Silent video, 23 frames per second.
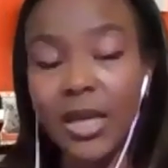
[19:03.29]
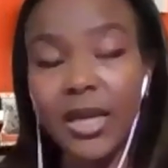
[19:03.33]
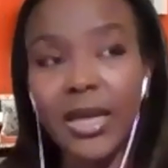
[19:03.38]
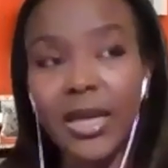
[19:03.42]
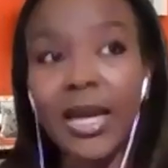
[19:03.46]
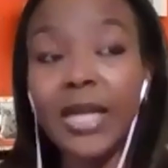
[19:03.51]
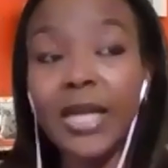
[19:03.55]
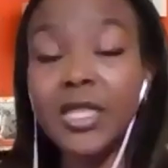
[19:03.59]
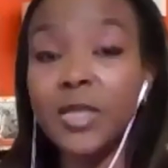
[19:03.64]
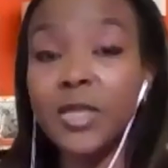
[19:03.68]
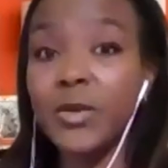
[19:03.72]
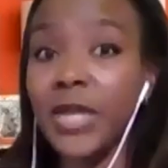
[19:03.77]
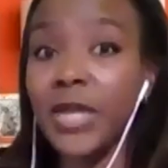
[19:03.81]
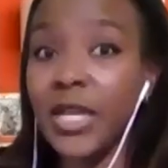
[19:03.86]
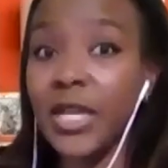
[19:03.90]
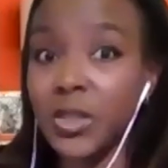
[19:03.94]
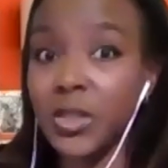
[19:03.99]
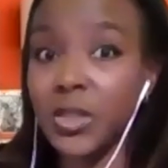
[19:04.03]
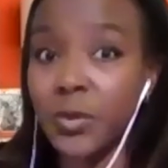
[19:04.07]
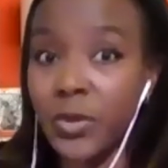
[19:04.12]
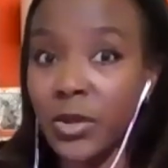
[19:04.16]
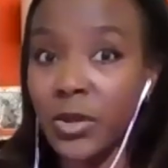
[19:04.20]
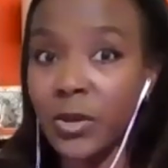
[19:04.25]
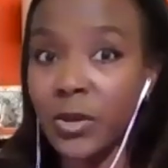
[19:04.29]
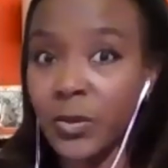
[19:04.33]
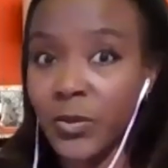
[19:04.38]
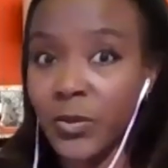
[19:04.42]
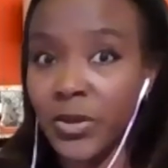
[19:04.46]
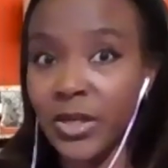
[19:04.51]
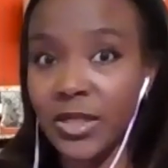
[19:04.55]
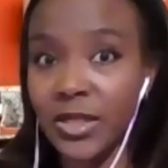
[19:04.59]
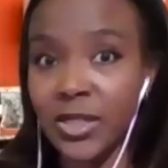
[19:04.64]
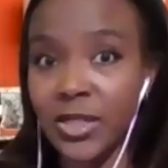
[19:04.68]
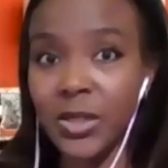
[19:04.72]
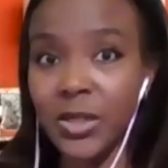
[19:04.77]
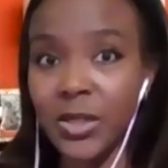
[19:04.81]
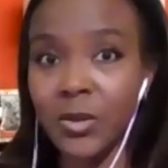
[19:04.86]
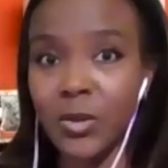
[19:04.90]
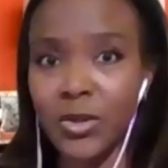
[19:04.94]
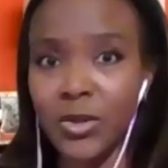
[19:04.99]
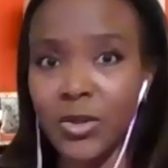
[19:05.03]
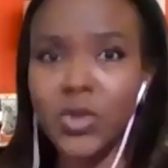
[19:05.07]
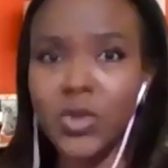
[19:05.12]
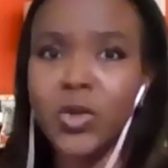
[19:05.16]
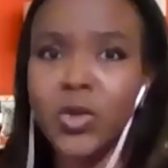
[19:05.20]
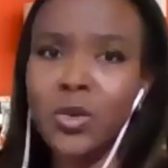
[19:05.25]
It had to be age appropriate. You don't
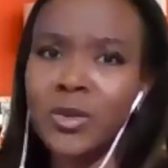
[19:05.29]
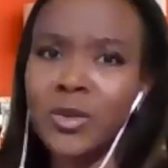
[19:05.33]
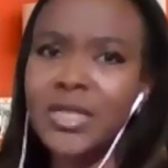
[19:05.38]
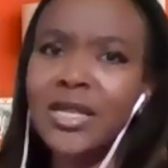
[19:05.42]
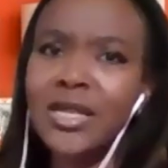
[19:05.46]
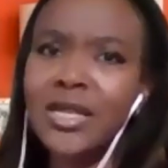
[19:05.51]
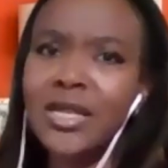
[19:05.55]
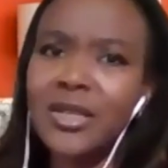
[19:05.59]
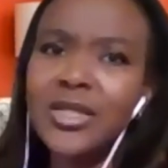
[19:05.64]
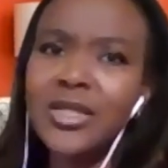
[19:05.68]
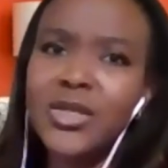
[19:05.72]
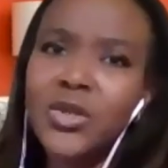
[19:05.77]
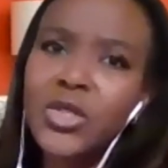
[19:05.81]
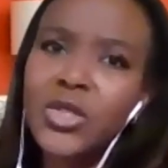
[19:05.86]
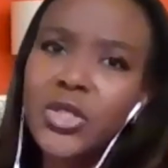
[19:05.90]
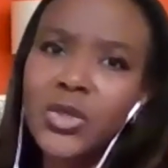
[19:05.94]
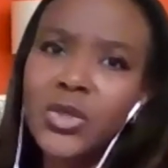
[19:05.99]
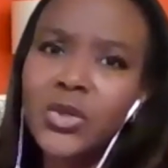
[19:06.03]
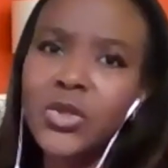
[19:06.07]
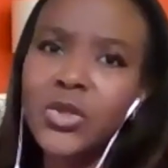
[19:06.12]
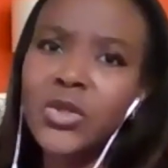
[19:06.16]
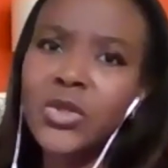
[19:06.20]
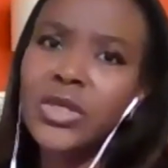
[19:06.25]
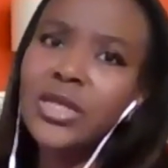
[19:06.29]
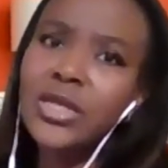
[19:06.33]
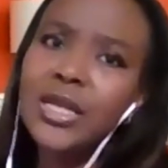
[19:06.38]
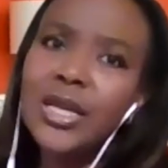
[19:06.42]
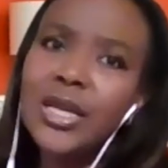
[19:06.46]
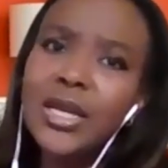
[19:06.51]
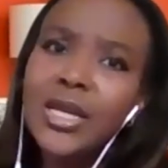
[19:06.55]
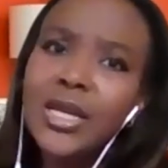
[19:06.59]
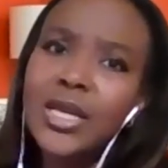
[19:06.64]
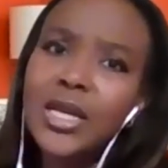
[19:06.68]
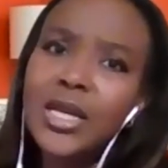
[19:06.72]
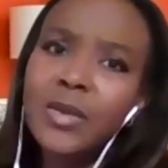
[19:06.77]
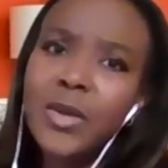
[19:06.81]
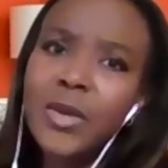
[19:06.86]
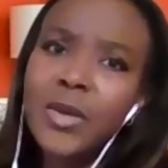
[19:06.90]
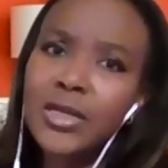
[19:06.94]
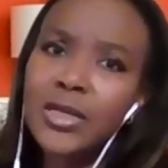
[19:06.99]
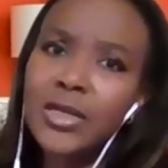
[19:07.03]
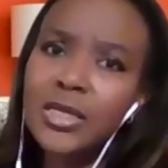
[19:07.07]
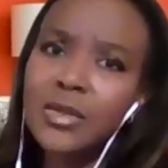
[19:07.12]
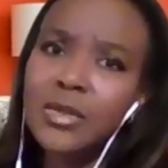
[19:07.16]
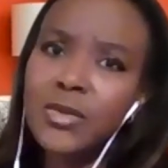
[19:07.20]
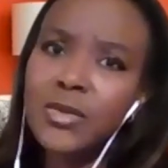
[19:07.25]
want to traumatize your children
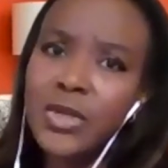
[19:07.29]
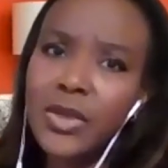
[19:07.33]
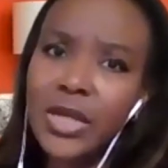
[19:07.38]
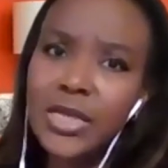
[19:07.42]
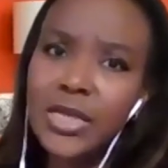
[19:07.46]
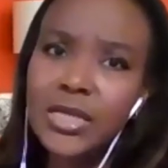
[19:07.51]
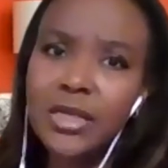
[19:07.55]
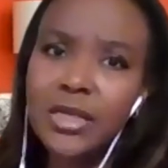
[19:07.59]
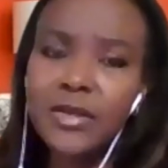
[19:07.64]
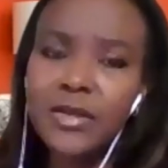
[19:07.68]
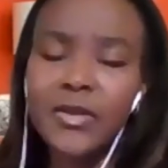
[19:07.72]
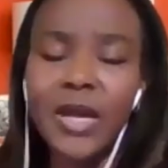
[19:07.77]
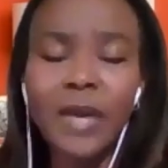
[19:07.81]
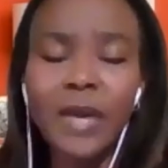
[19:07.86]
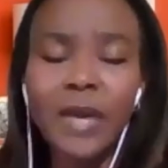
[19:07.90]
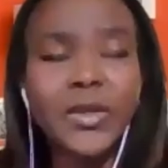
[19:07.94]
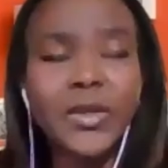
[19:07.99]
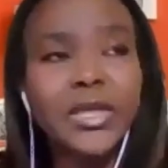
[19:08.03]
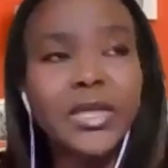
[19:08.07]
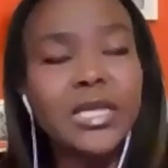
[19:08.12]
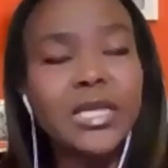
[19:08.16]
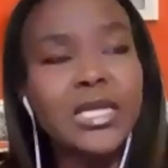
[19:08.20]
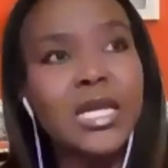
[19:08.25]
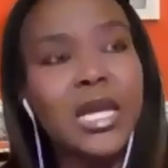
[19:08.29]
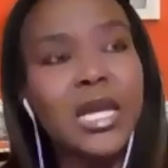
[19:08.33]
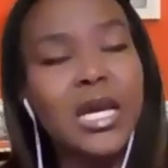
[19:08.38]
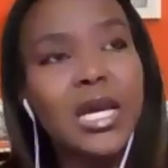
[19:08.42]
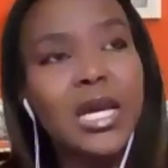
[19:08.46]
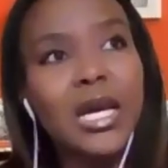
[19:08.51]
about some of the things that have happened.